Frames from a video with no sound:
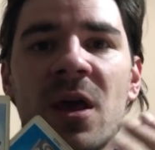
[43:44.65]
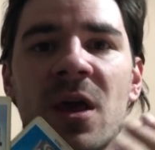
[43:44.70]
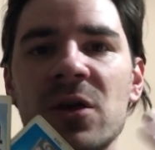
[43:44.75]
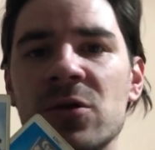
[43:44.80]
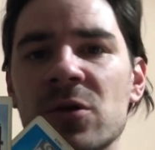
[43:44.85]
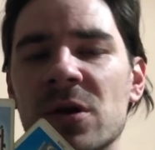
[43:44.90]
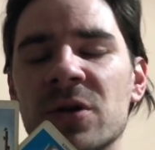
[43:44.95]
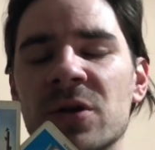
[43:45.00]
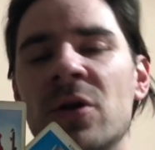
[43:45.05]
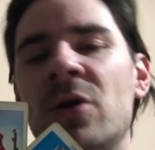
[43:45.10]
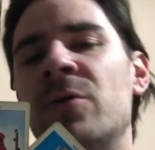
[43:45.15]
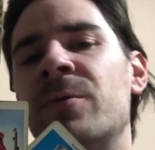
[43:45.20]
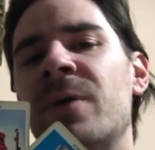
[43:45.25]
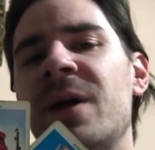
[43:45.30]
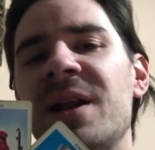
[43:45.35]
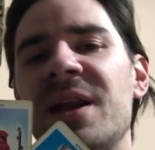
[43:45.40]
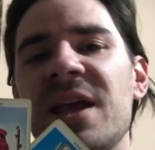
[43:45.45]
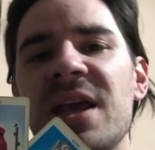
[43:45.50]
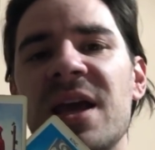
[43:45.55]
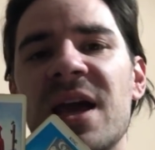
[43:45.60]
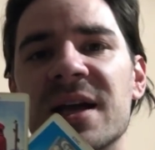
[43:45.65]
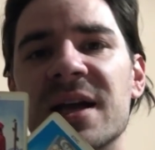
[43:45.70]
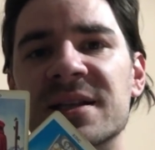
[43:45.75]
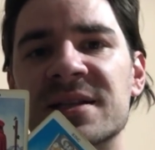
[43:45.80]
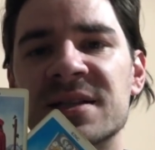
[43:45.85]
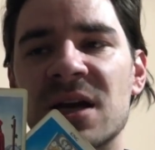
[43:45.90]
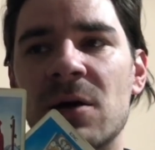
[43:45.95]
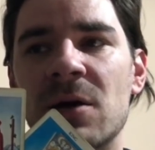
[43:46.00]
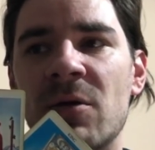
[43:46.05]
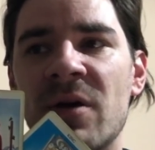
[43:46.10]
You're not ready yet,
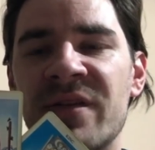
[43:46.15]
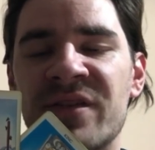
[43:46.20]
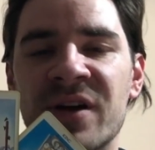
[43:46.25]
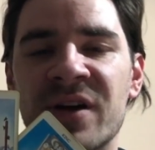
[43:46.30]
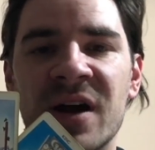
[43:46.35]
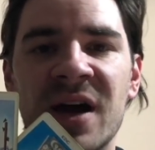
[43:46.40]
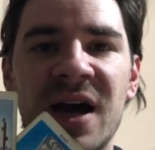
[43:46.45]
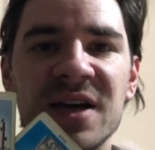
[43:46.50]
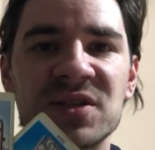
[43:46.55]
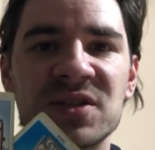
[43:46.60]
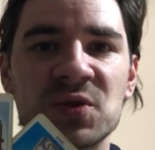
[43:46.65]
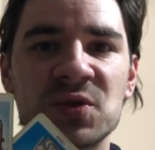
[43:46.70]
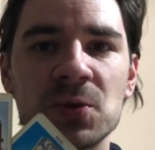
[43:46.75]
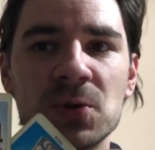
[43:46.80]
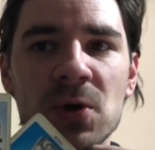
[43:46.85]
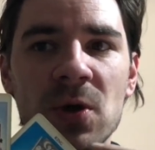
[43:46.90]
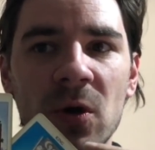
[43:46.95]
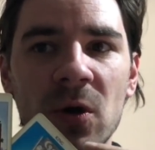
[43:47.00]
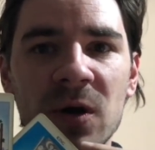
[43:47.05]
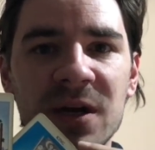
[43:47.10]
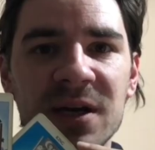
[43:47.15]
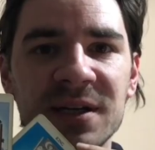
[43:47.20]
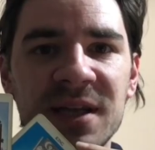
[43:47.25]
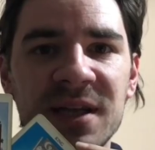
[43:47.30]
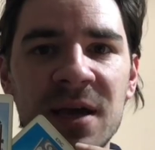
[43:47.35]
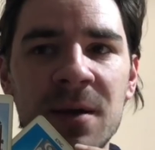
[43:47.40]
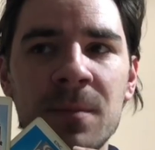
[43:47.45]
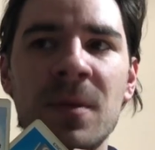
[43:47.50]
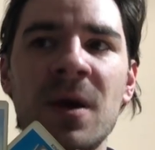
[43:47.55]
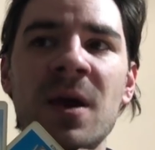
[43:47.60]
however, guys, to conquer
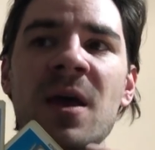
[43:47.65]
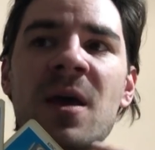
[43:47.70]
them,